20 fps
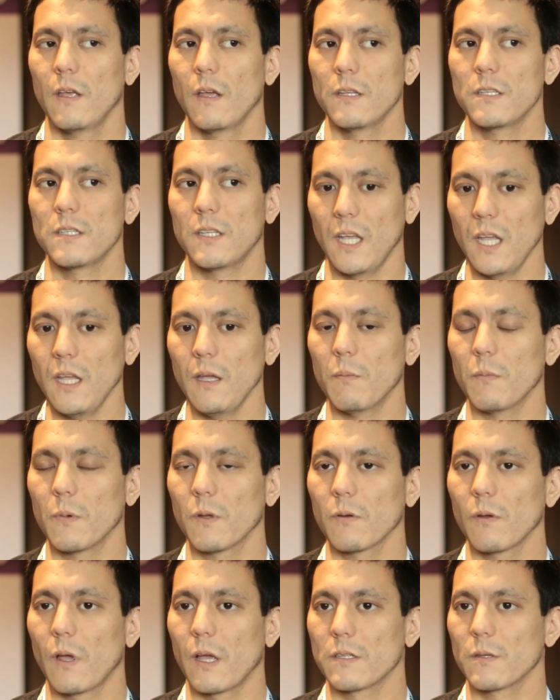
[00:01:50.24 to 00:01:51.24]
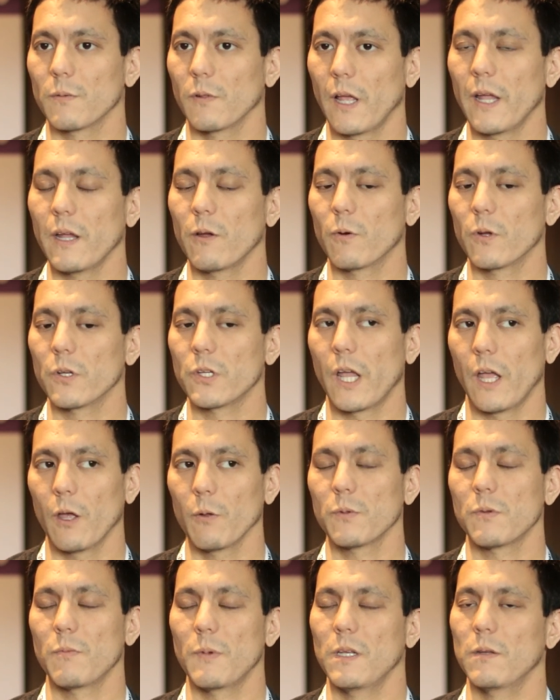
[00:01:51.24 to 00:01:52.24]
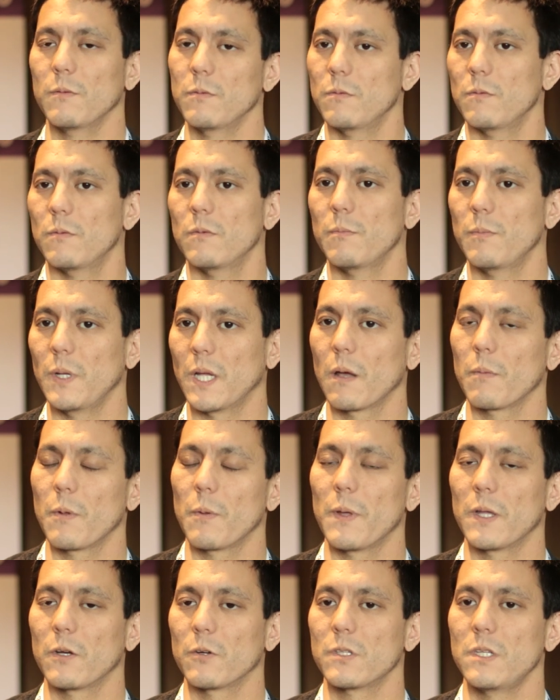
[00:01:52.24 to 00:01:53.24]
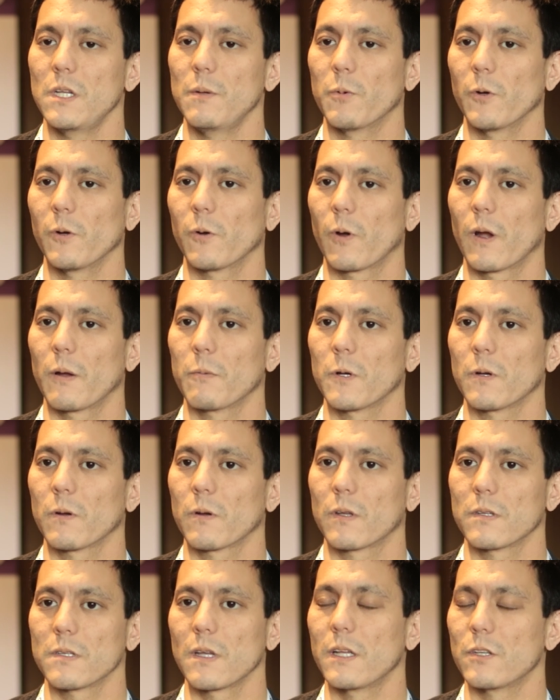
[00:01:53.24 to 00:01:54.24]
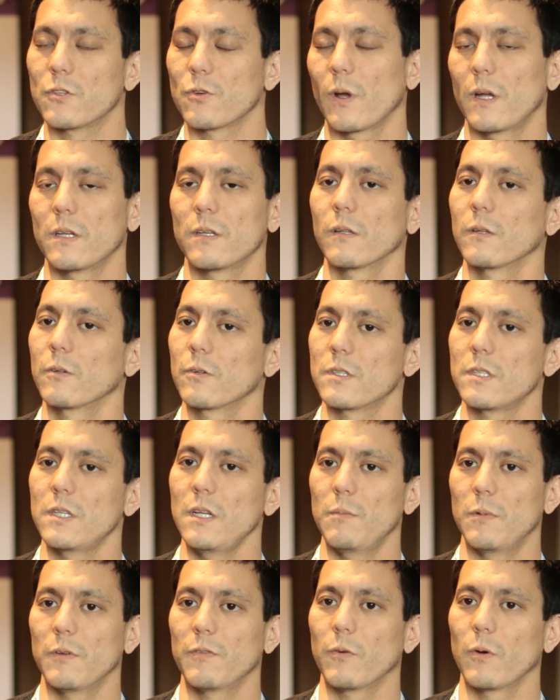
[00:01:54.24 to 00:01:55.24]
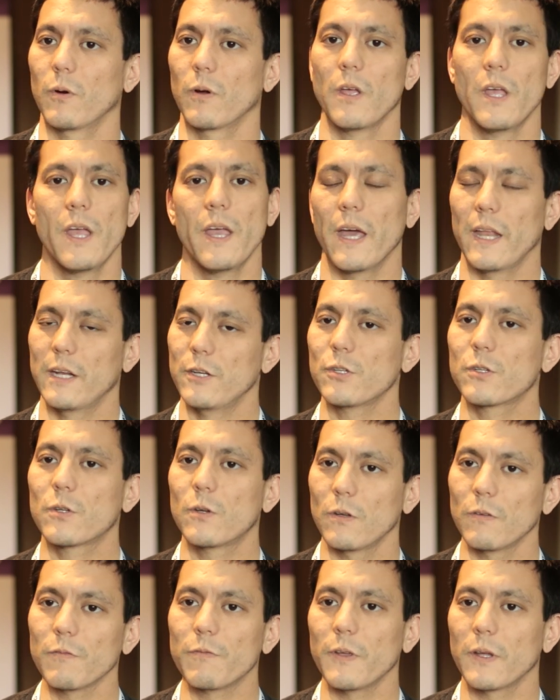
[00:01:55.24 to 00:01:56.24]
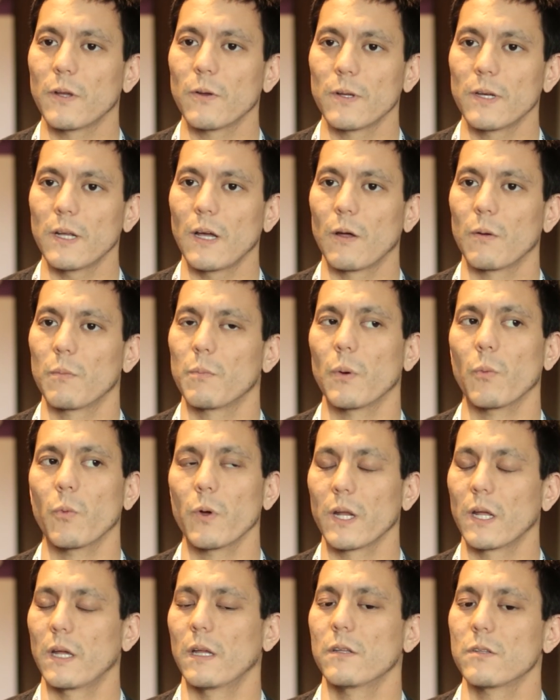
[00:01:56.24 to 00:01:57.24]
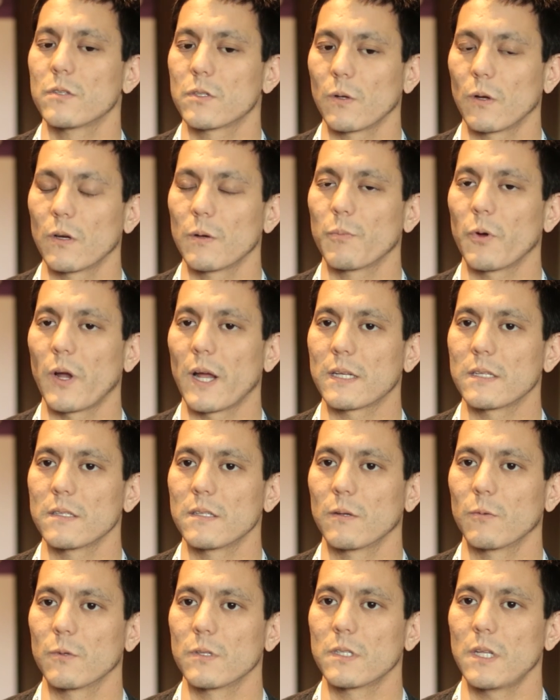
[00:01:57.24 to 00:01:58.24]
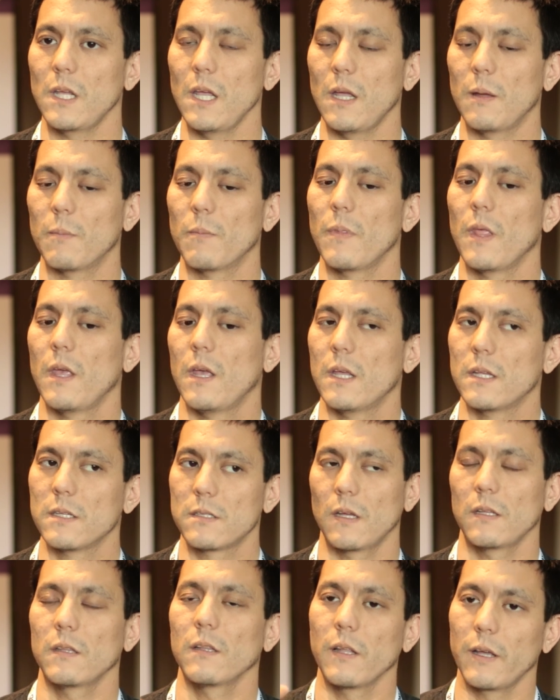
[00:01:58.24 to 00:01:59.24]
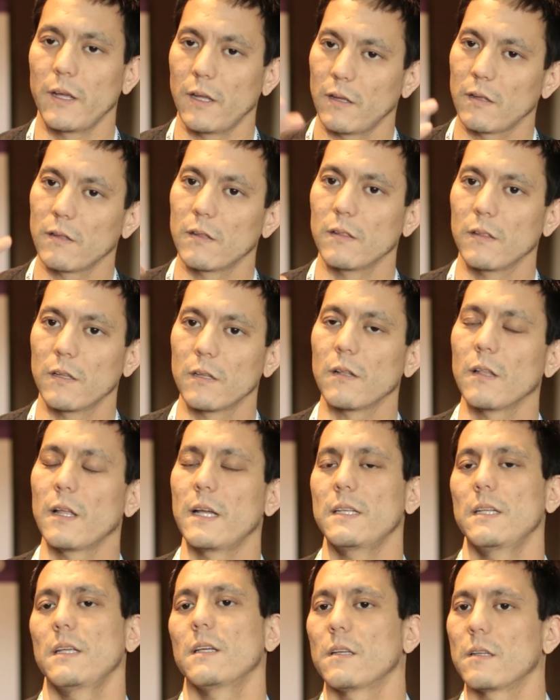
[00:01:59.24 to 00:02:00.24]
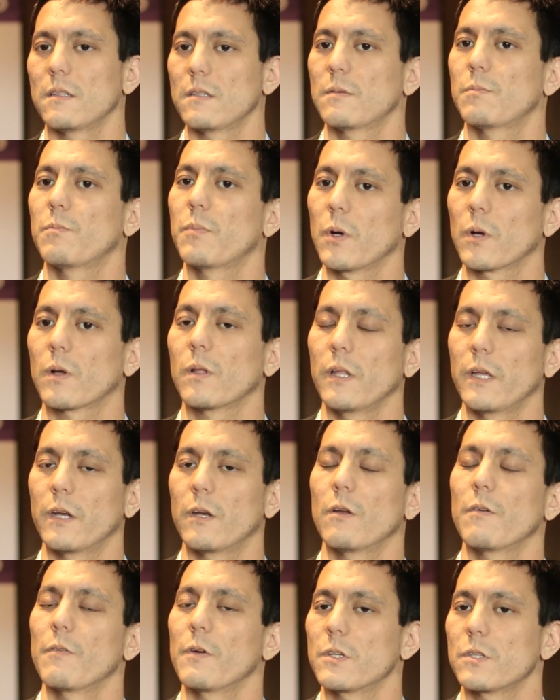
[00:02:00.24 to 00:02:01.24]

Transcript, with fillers: Scheme as a language helped me to become a better C programmer because I had tried to learn C before and I just couldn't figure it out. But when I started practicing with Scheme, suddenly little ideas percolated over.